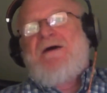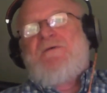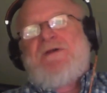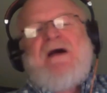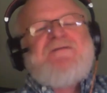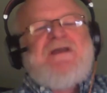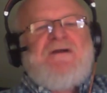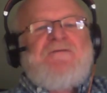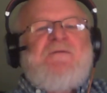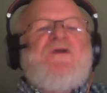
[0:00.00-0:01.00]
We love to
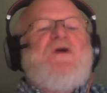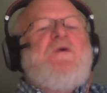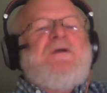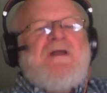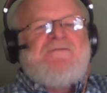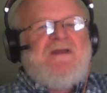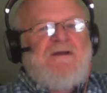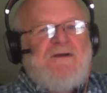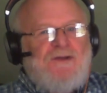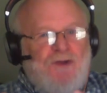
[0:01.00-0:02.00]
hear from you. We love to
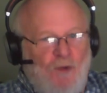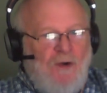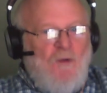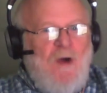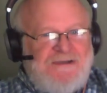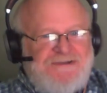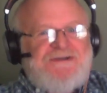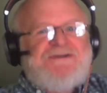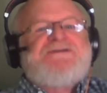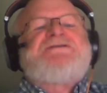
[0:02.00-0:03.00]
hear your
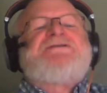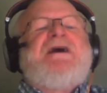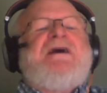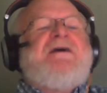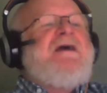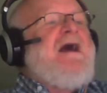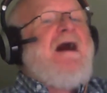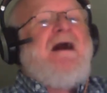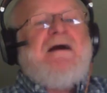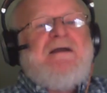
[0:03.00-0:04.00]
questions.
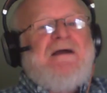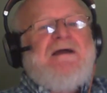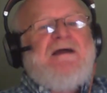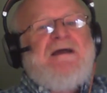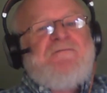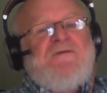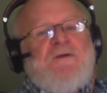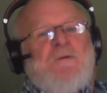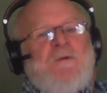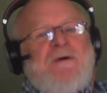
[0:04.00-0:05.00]
If
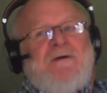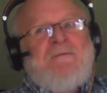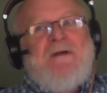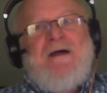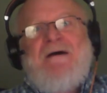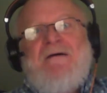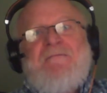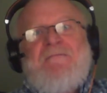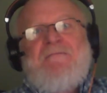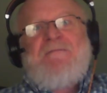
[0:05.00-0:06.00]
you
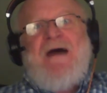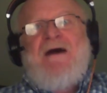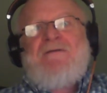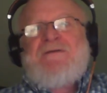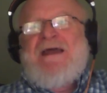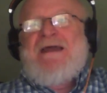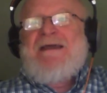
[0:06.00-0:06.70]
found